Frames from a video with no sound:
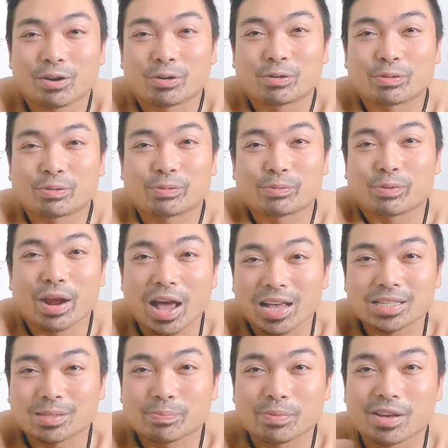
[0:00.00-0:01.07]
Or
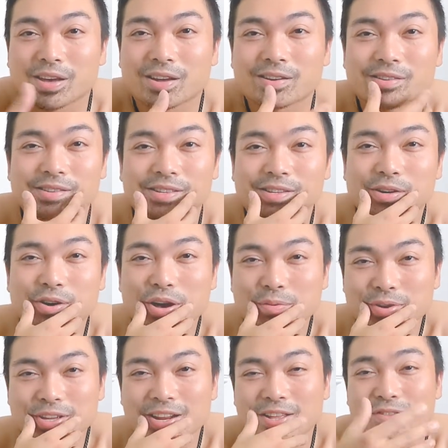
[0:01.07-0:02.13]
grasp it, you know? I
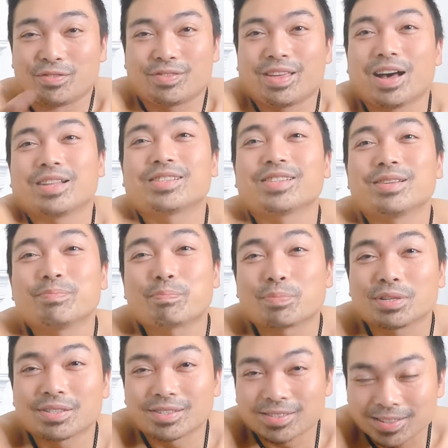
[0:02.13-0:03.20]
mean, and that's
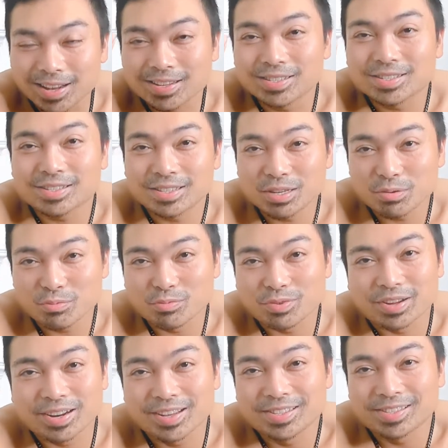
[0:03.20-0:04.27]
precisely
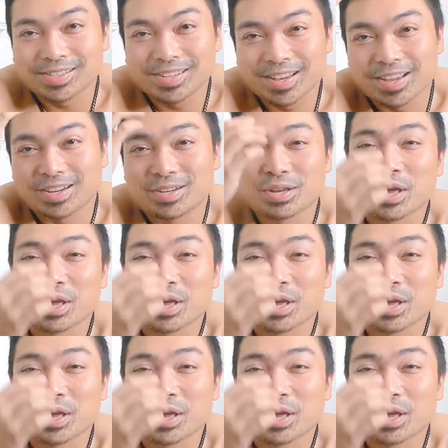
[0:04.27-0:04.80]
what I did.